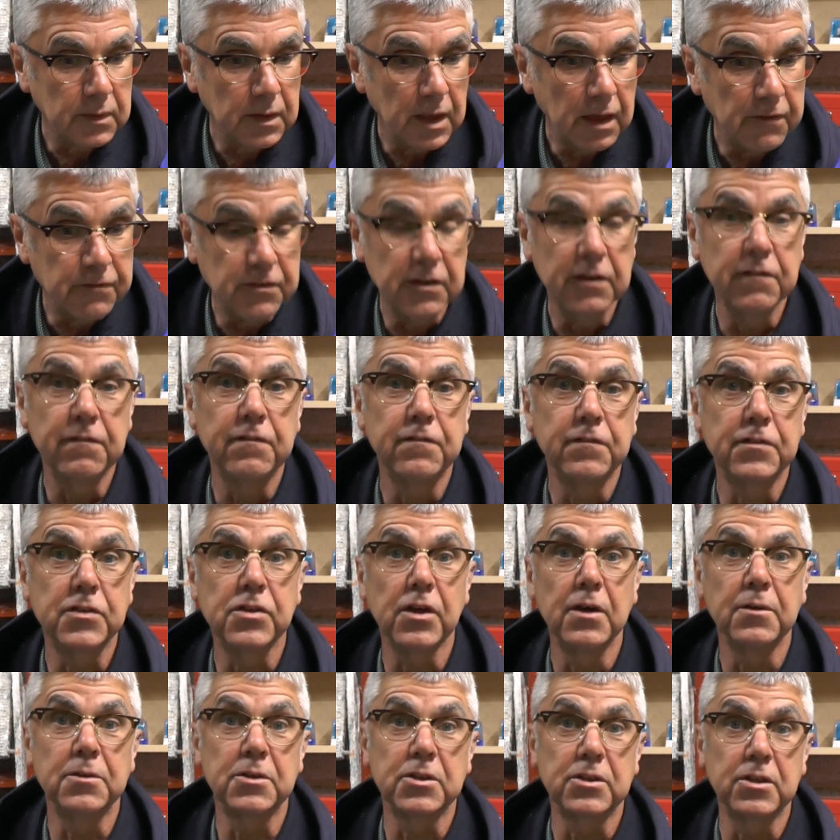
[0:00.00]
If you've
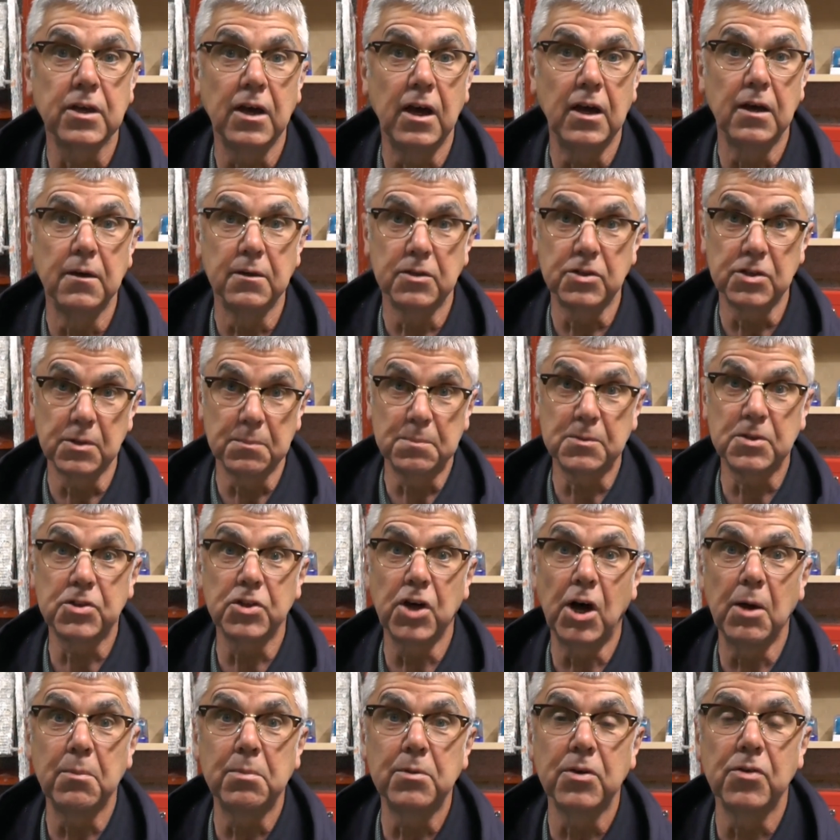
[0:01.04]

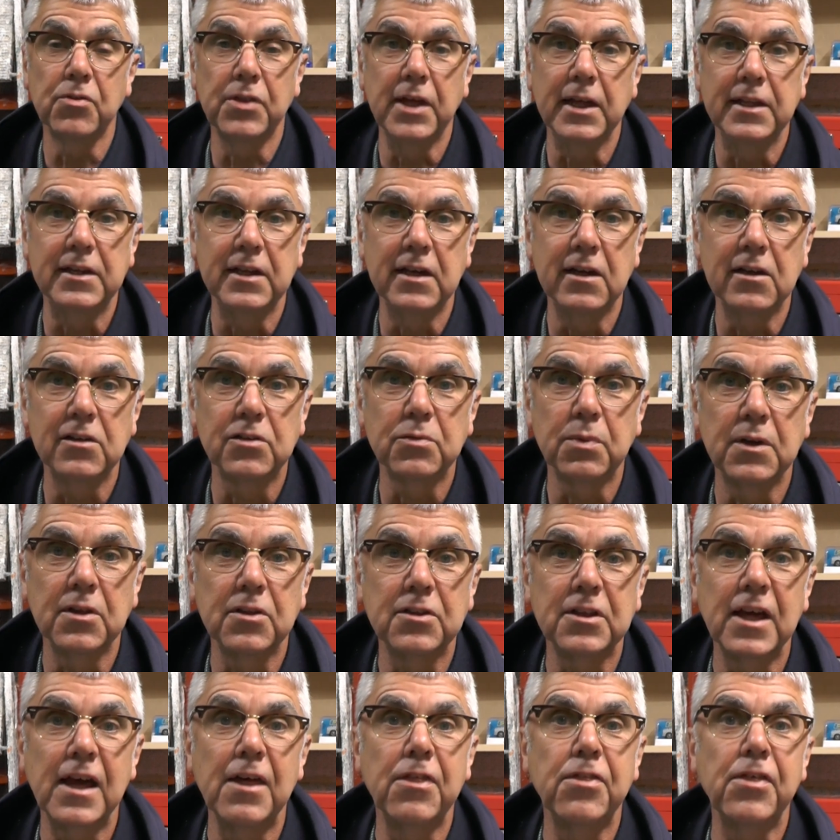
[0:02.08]
subscribed already, I just want to
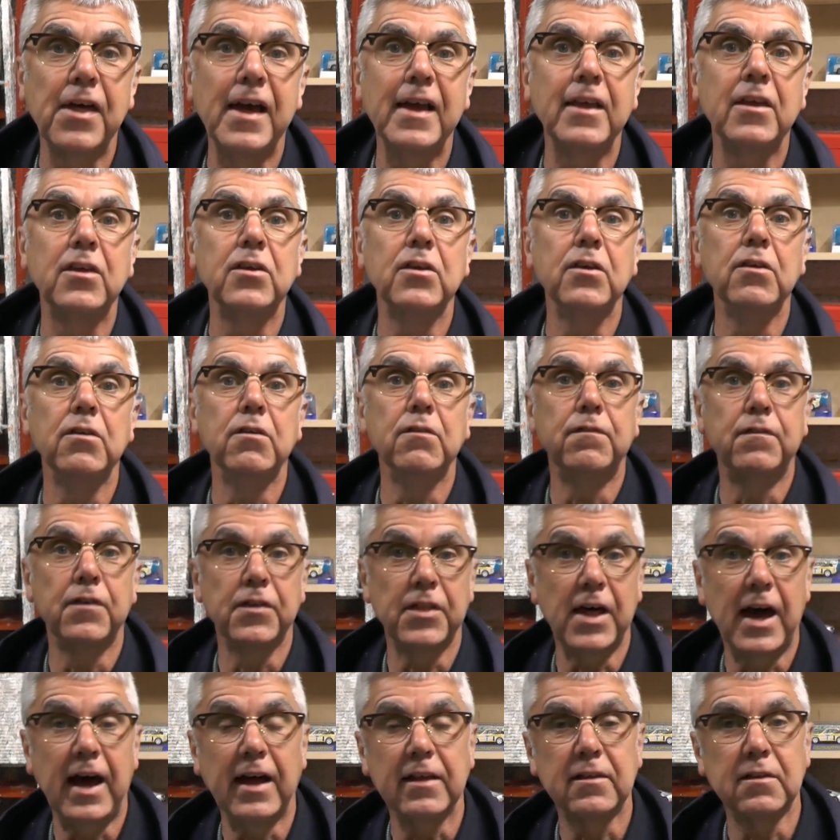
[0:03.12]
say thank you for
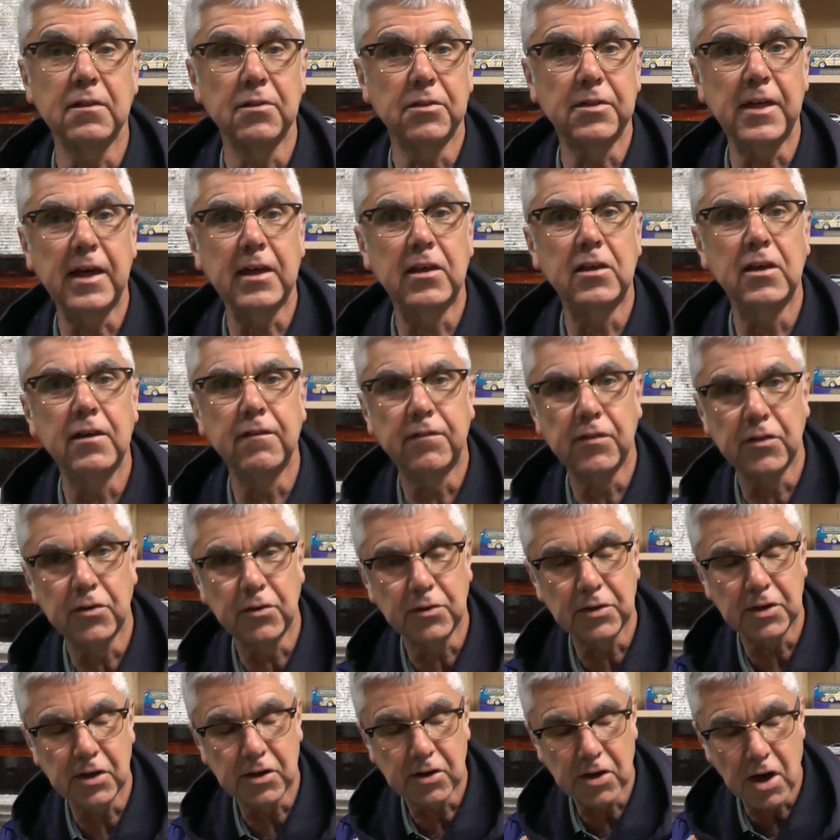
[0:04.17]
that, and thank you for all
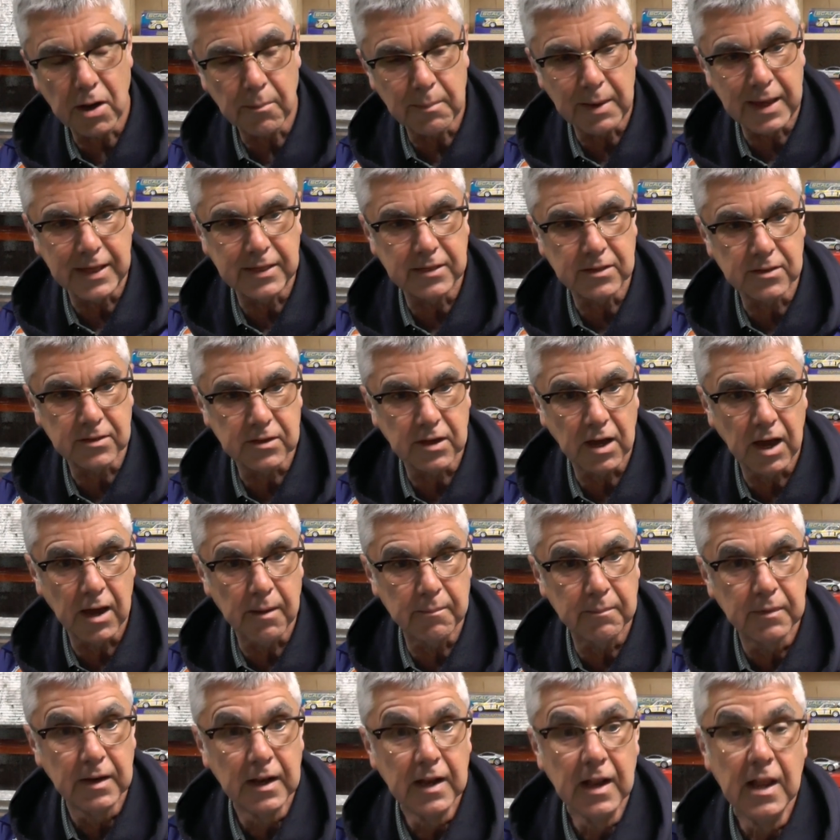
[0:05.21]
your comments.
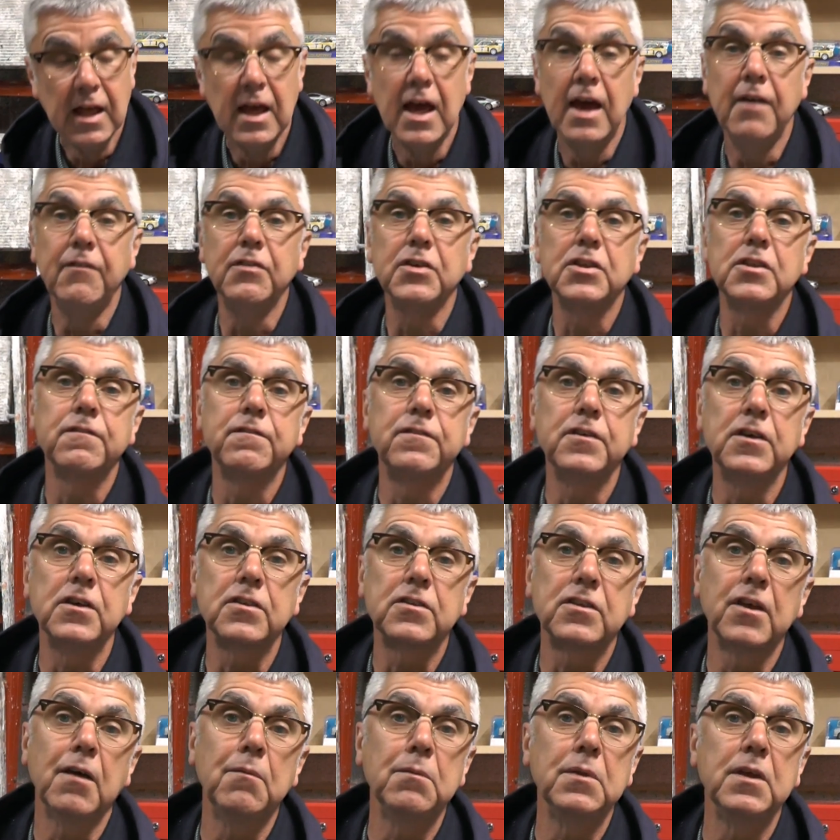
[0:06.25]
If it's the
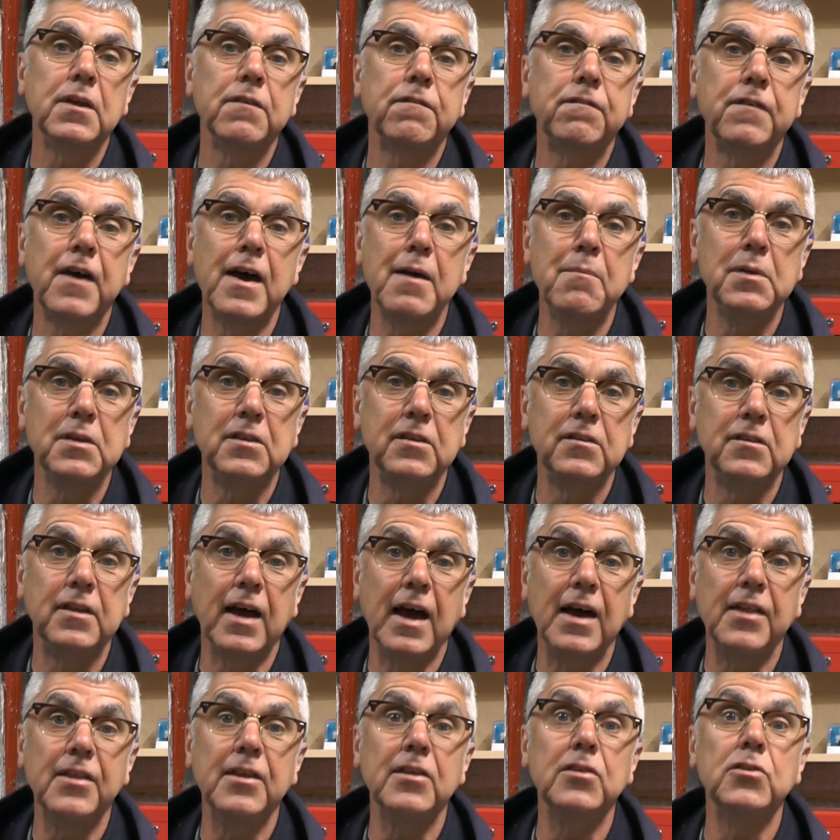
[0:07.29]
first time that you found me
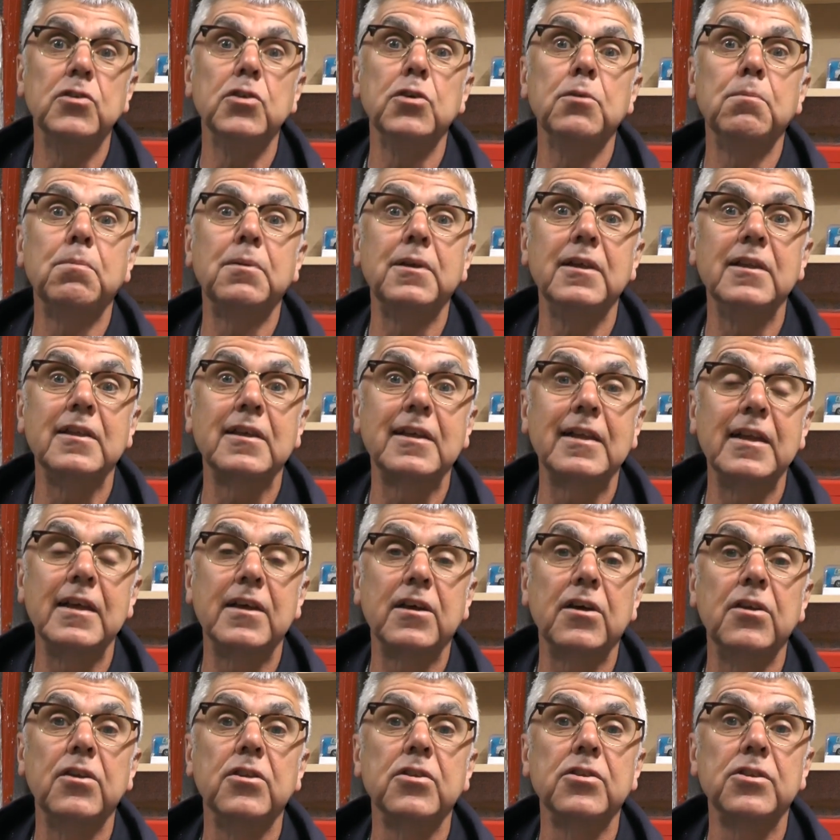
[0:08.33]
today, then do please
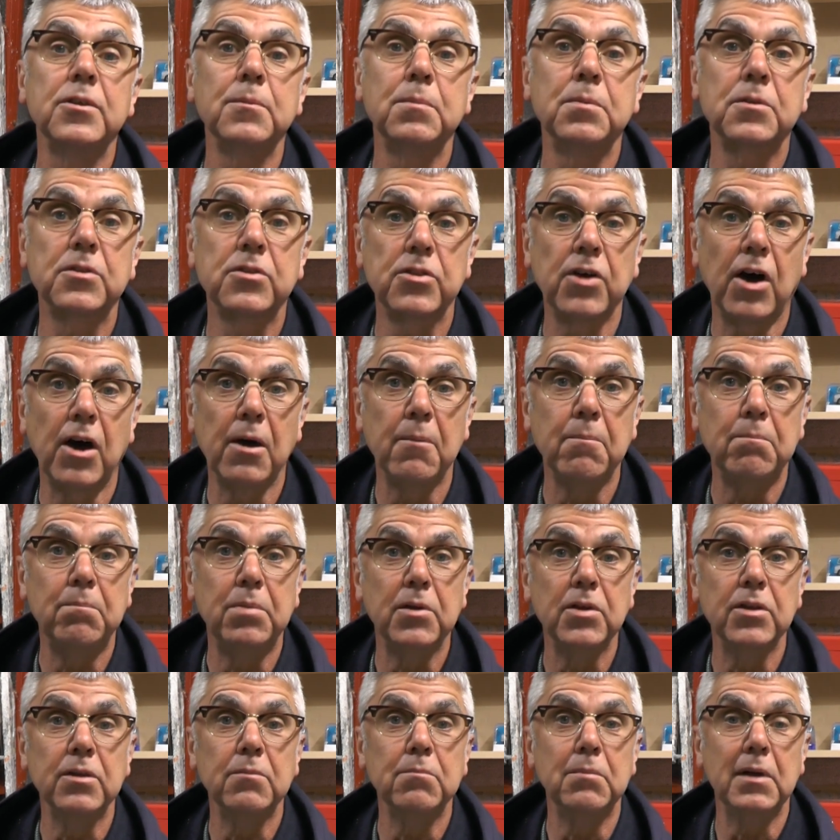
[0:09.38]
click on the subscribe
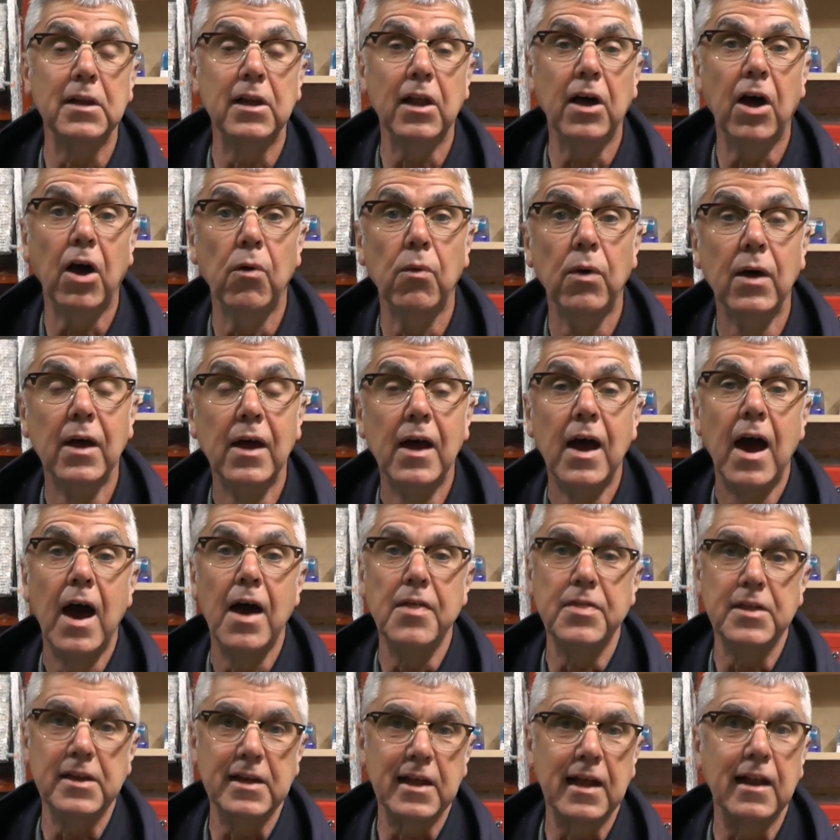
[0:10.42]
button below,
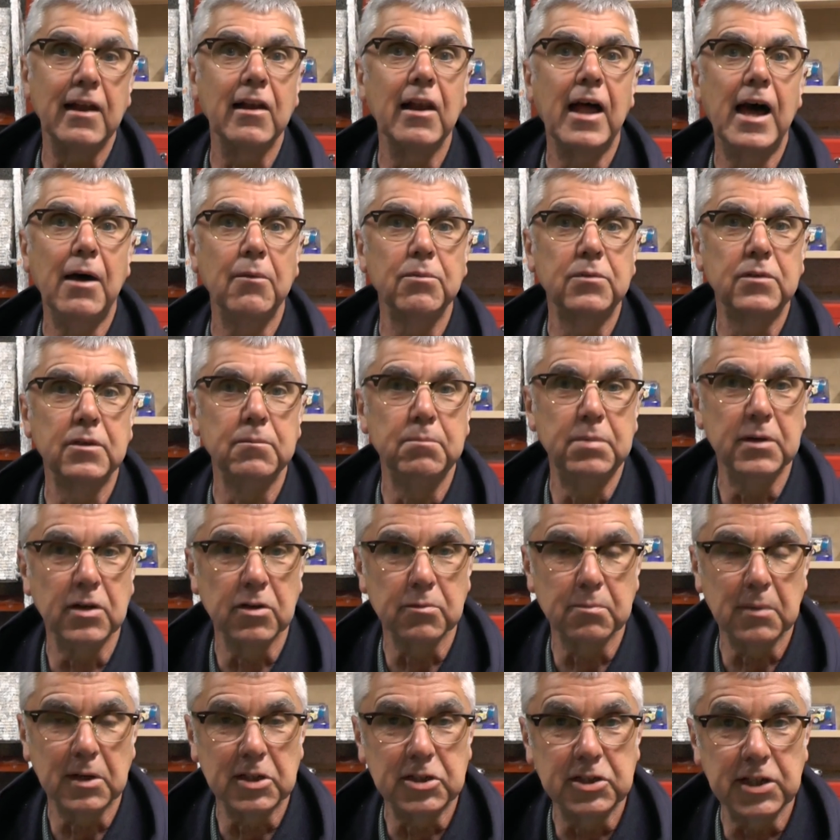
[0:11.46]
and then that will help to
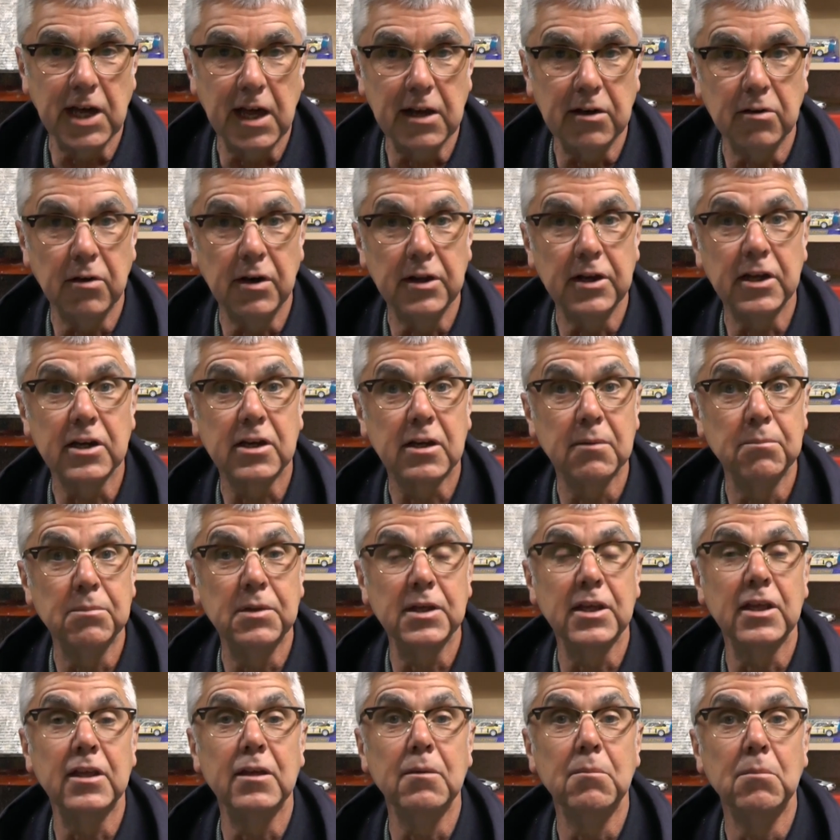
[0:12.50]
build my channel and I can
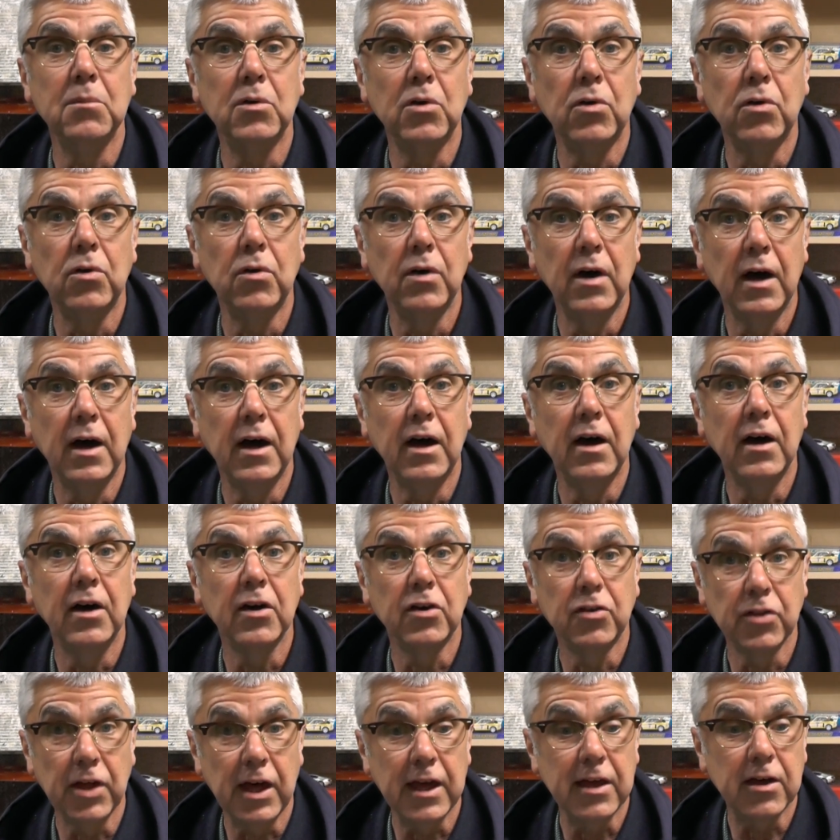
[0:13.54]
bring you more
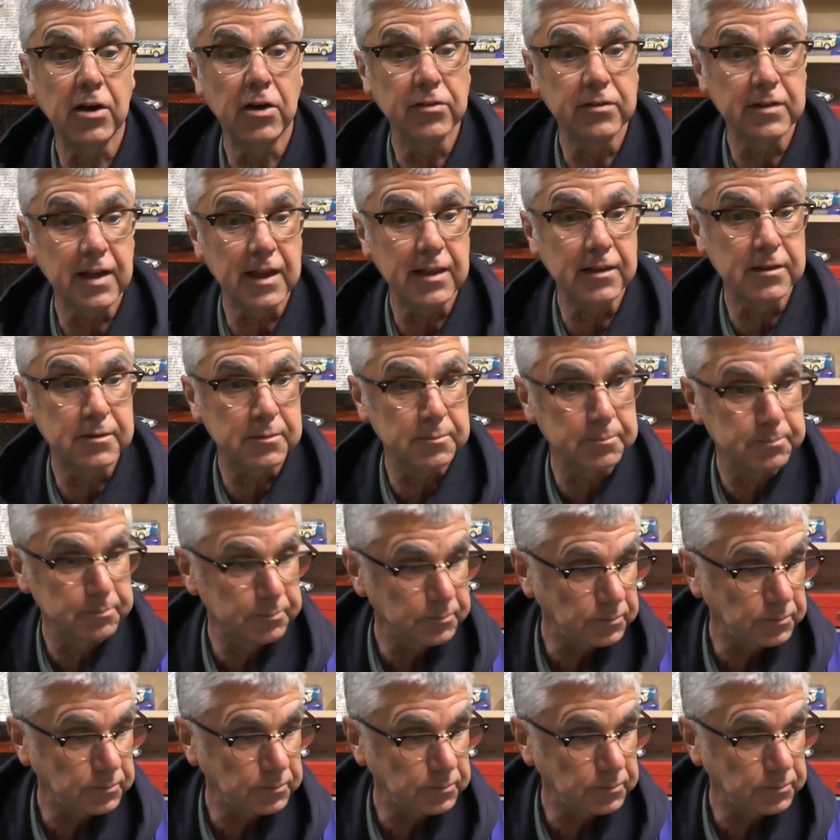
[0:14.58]
great content.